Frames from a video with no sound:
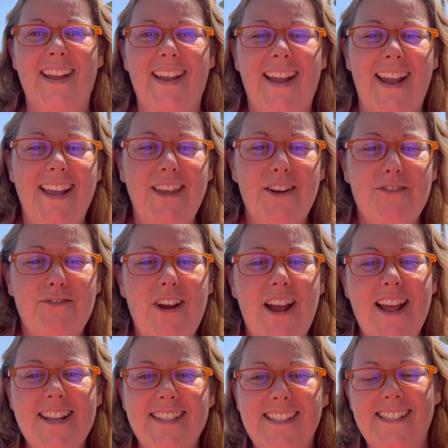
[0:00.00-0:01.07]
Hey there
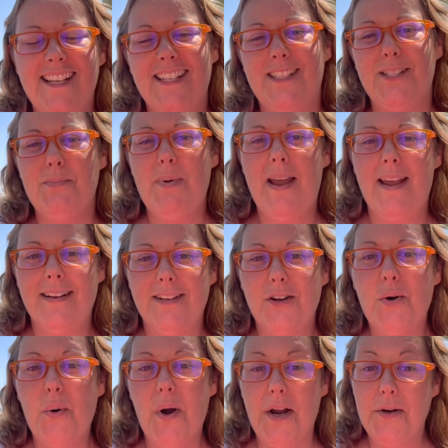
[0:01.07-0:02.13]
friends, it's been
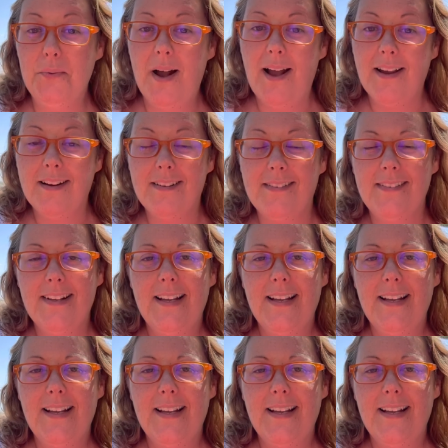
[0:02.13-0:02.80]
quite a while.